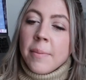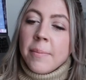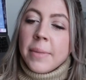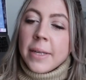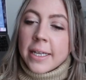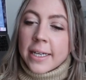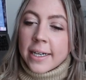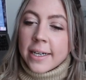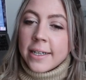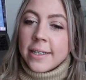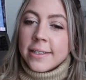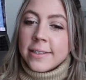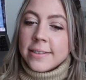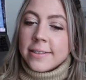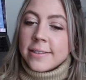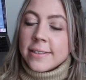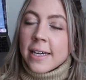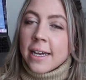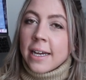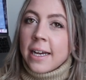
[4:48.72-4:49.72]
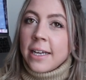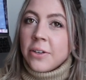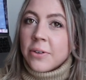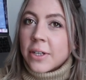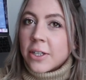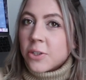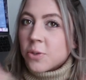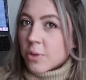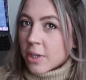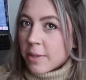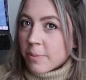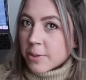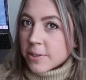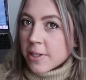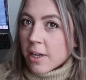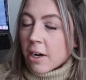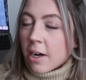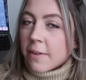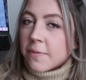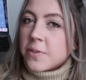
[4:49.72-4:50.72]
because you can get
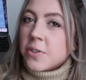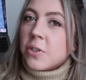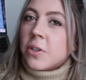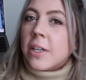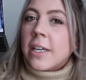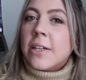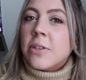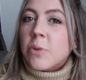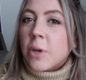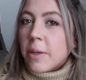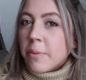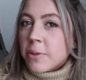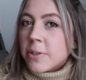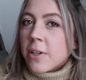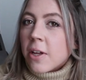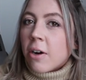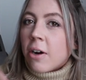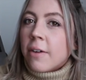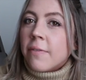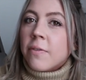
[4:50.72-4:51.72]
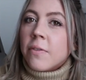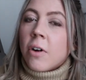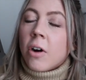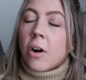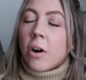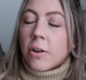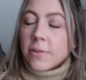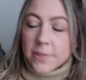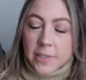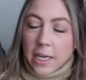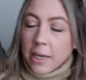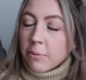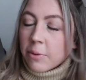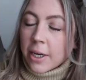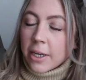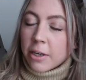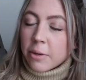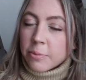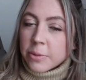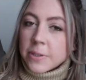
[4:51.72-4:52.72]
20% off. So you can get 20% off site
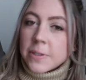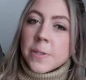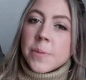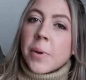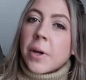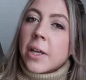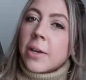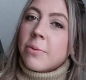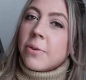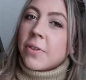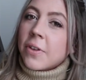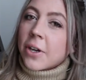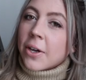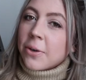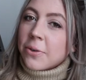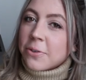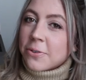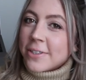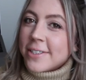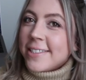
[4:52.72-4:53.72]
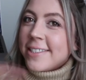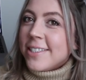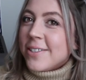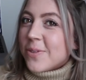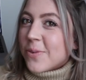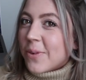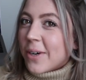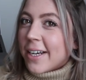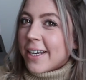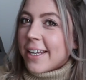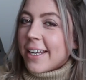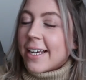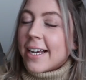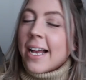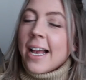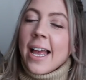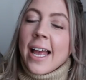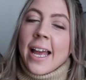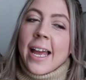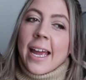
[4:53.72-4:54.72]
wide on Princess Polly with the code
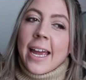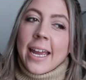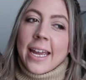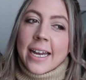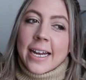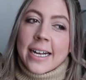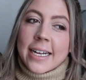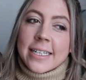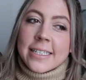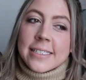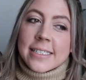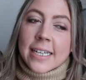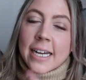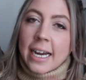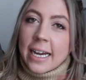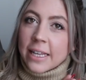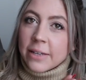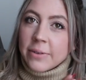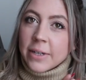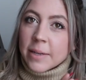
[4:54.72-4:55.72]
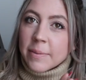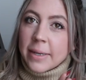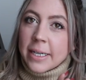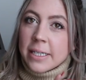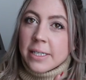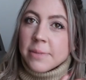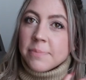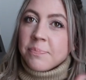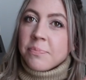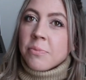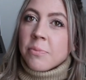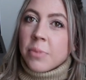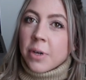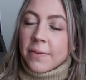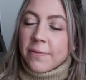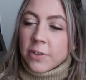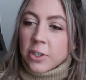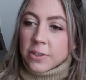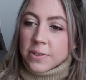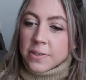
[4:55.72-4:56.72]
KRISTEE20 and highly recommend.
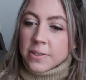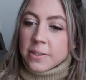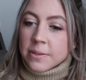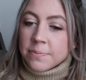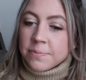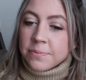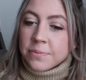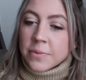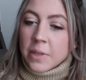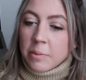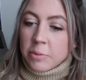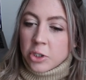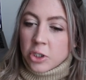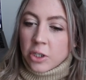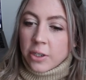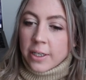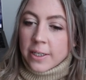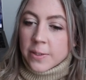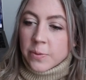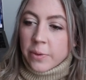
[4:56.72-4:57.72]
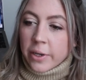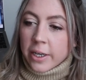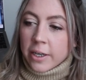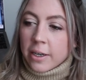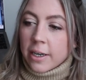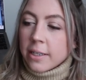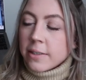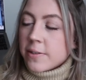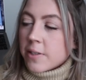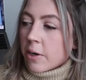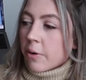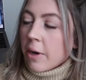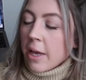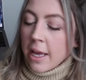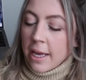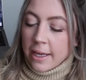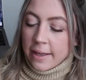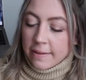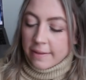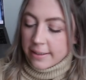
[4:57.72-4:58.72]
But first, let me show you guys what I got. So
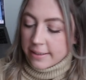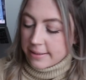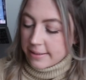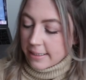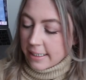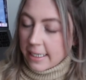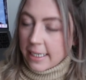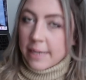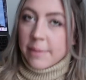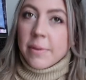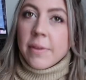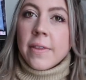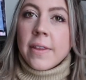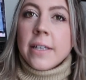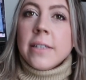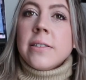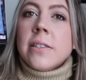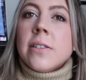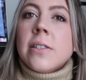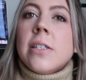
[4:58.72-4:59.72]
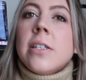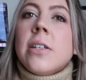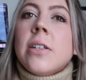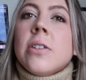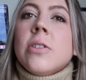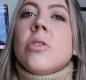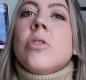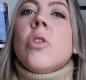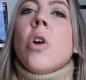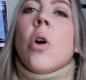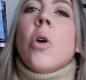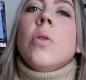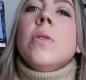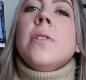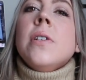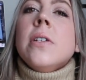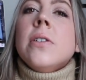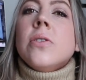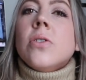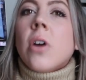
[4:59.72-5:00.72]
this time, this is the
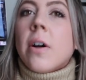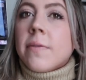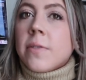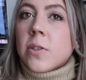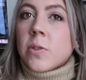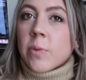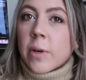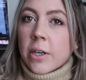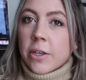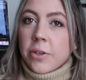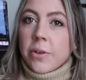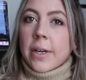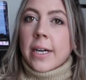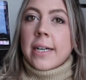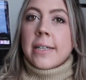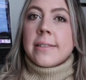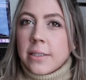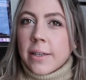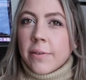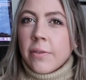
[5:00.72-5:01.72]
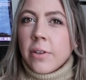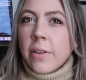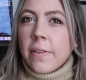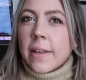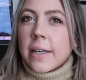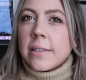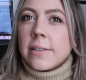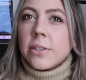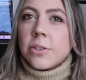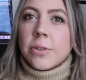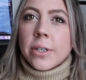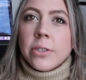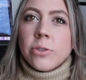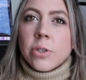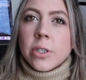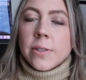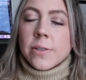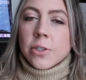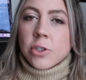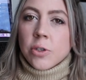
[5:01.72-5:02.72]
coziest, softest sweater, you guys. Definitely think it's a great
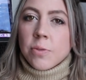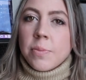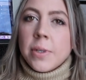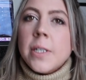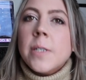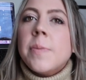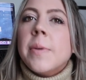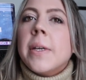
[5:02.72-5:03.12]
transition piece